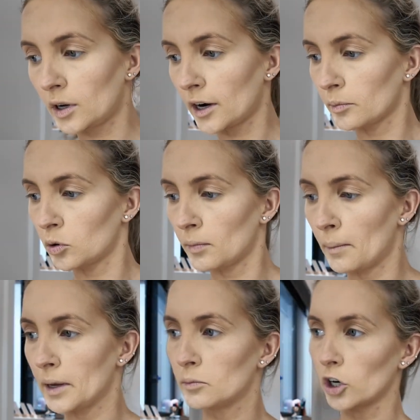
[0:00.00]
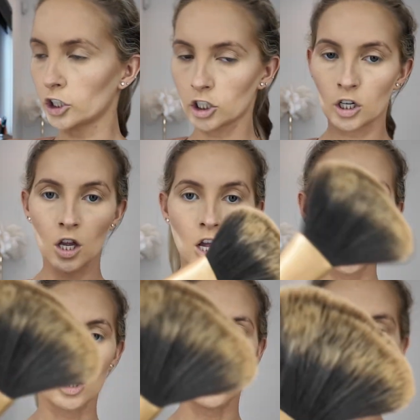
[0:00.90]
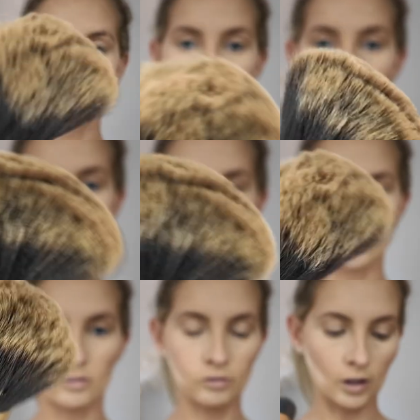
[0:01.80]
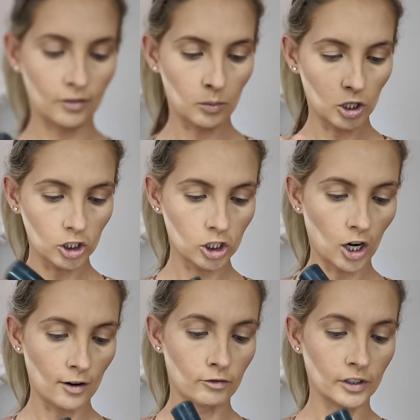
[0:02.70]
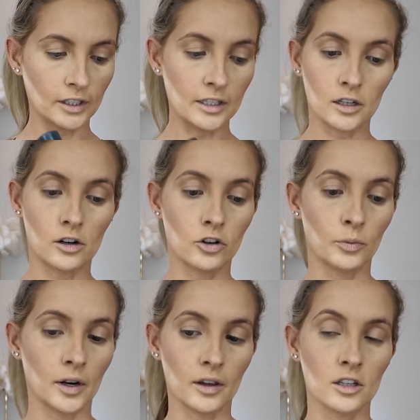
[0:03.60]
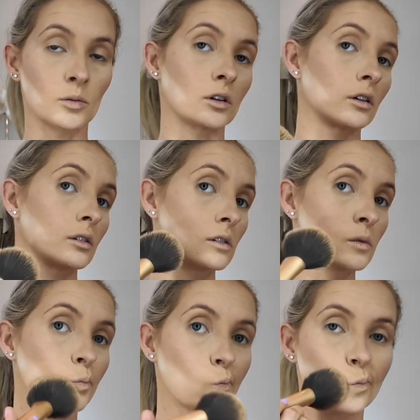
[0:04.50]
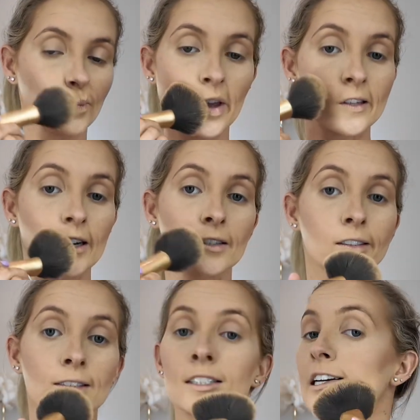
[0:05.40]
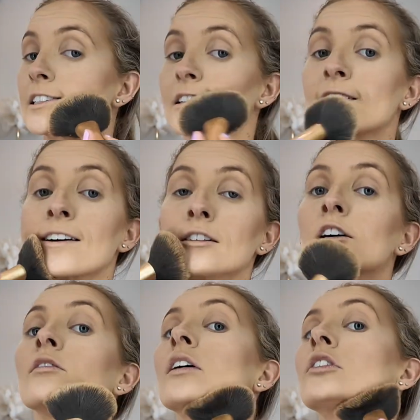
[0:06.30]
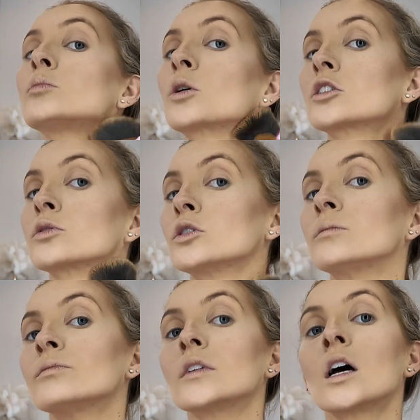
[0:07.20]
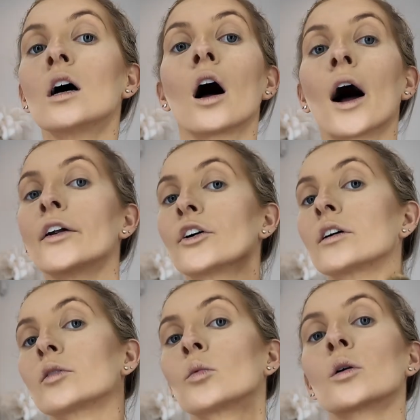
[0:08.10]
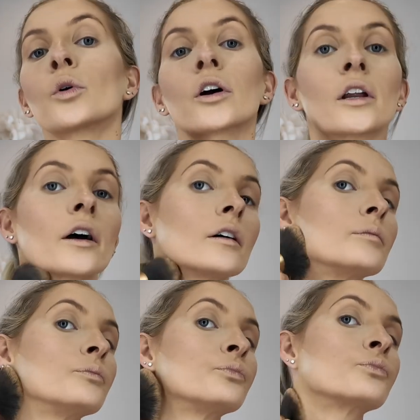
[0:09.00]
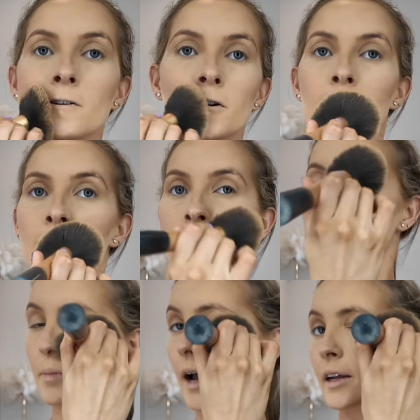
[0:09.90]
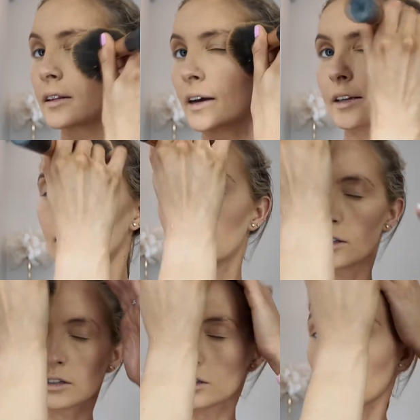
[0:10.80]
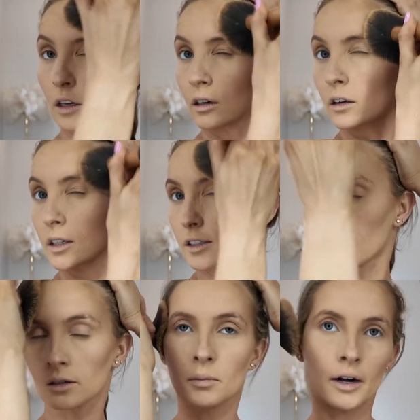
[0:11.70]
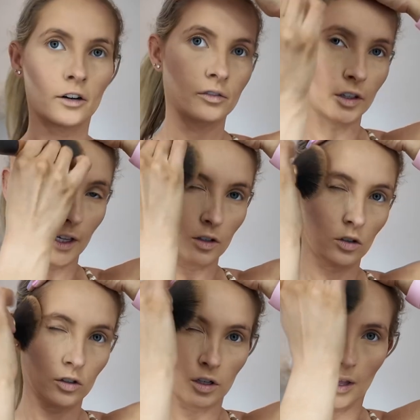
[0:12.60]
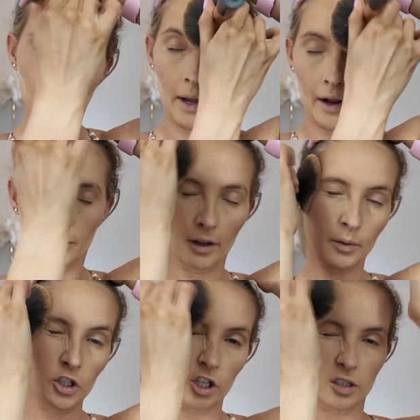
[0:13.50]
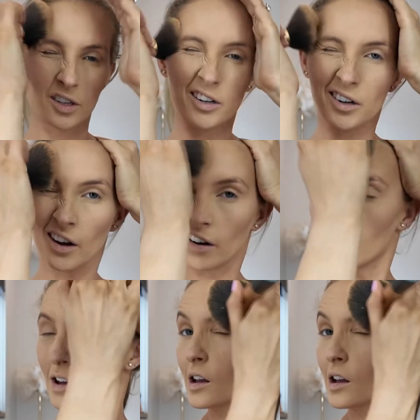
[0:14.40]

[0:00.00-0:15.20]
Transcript: And I put my big brush. Going with a massive fluffy brush. I really need to get a new one of these because it's actually disgusting how long I've had this brush for. I don't even want to work it out. So just patting that into the skin. Doesn't matter if it gets onto that powder that we just set down.